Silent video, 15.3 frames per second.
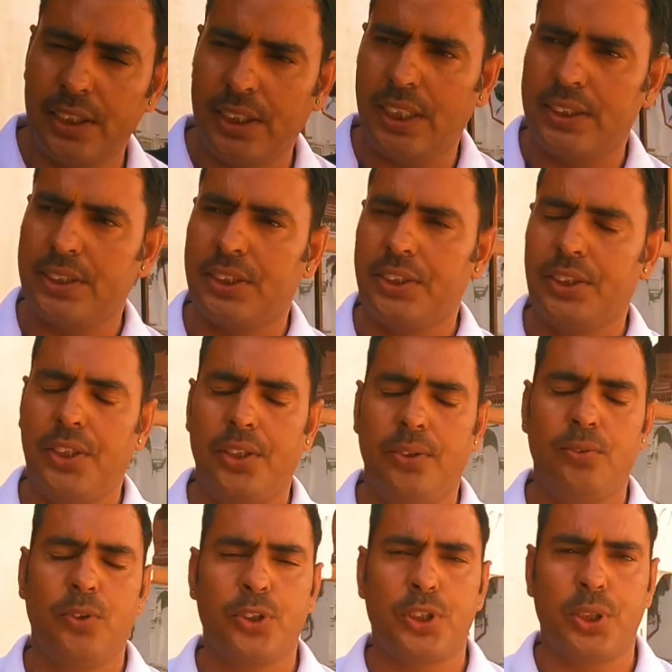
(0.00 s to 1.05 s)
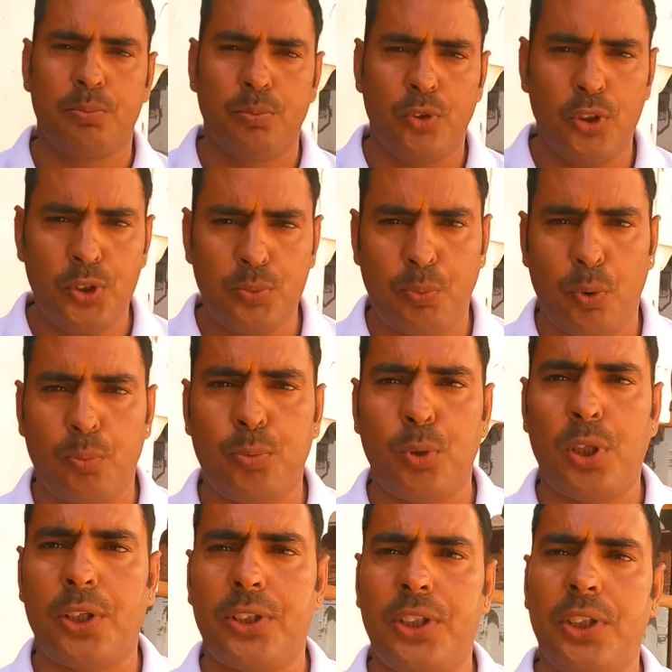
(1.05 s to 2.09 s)
Ganga Singh, he was the most
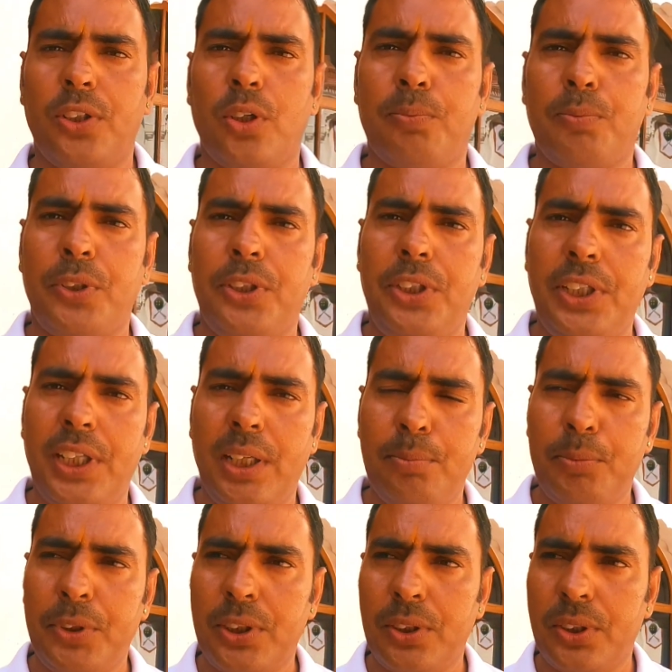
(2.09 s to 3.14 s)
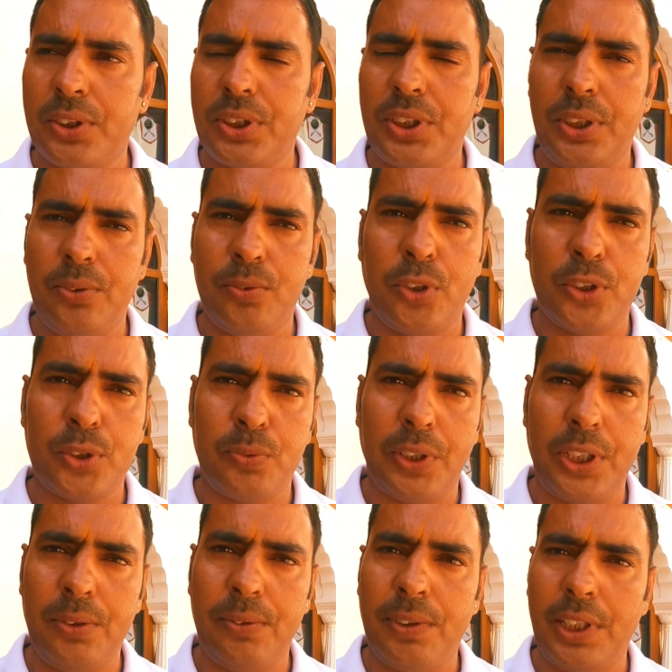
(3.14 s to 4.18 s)
popular king of India because he was
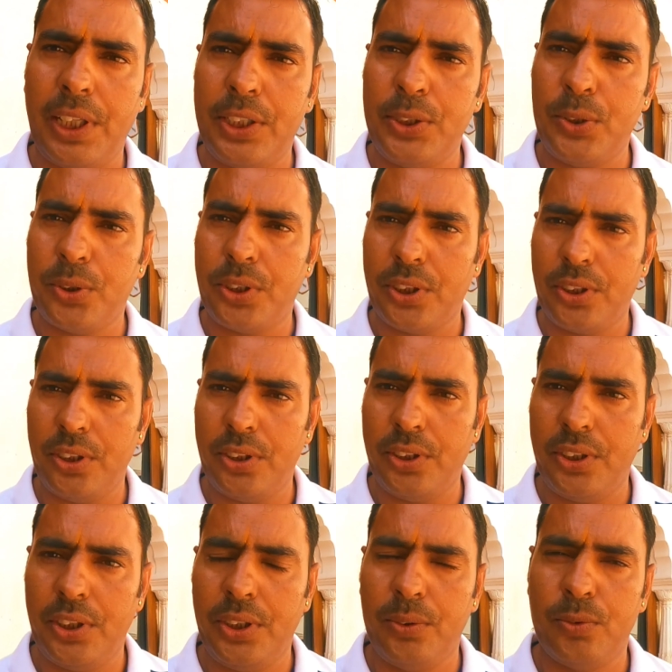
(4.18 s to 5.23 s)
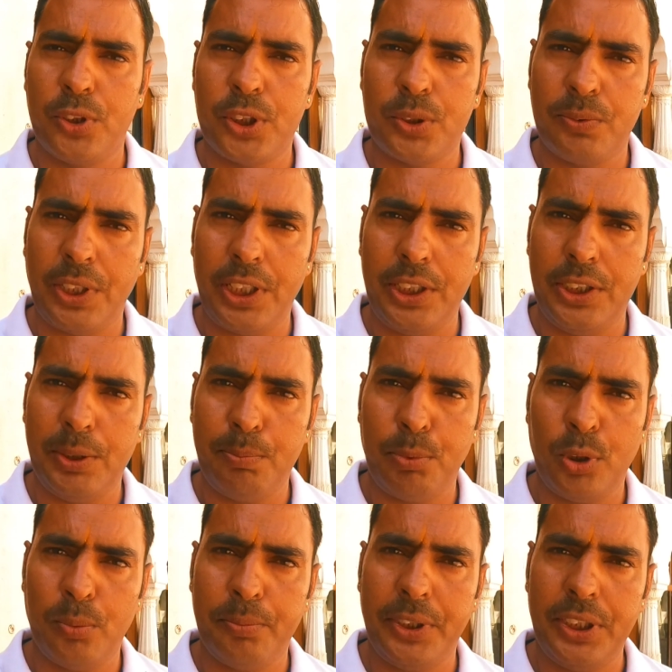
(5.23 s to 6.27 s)
very well educated, he was very
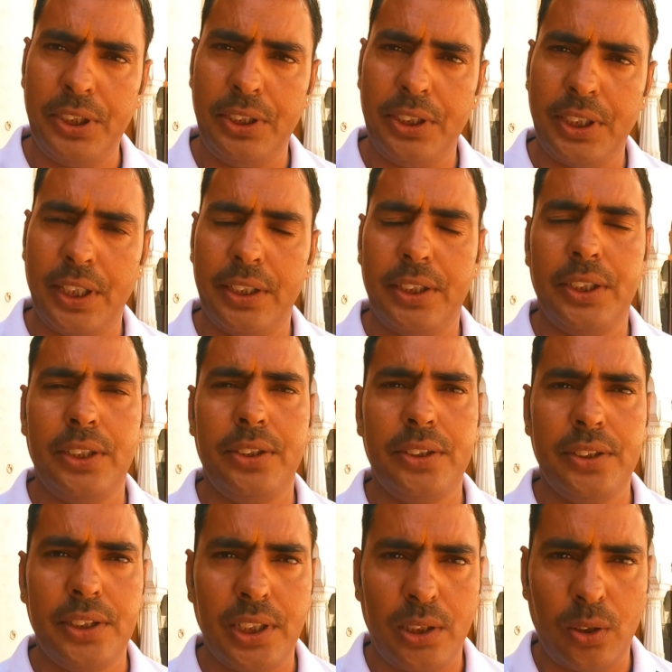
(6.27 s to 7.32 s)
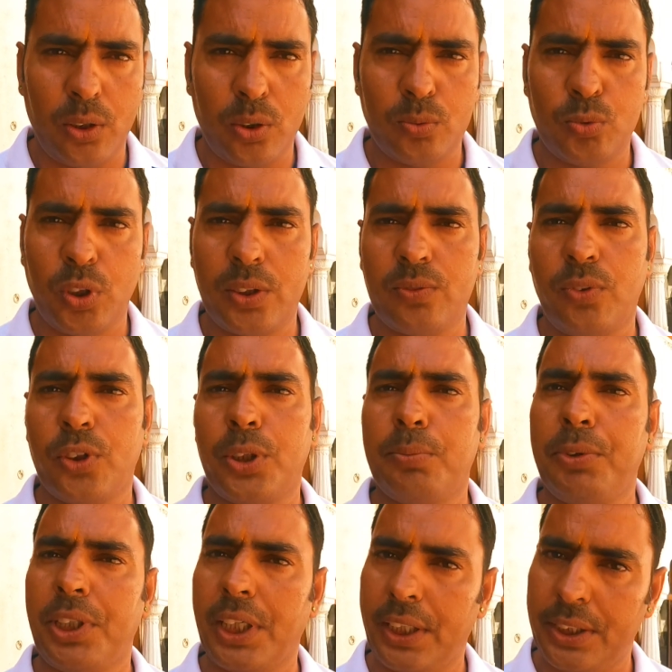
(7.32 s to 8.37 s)
diplomatic, and he did a lot of work for
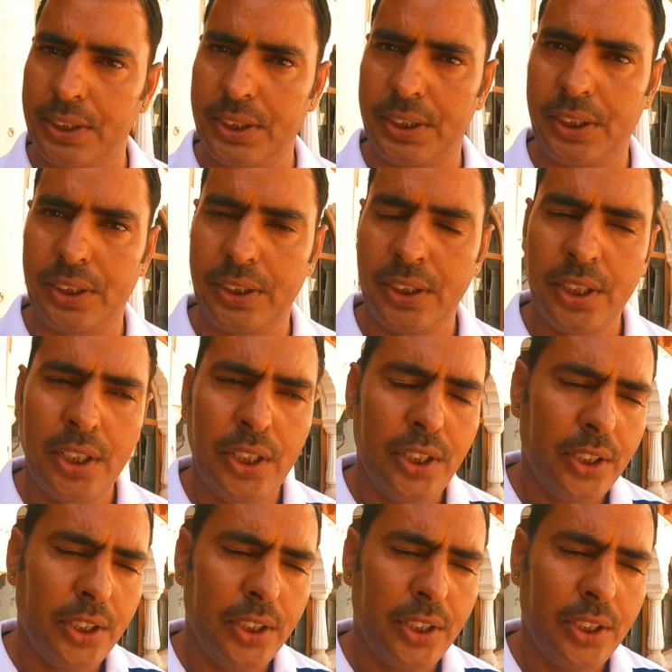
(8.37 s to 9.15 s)
the Bikaner city.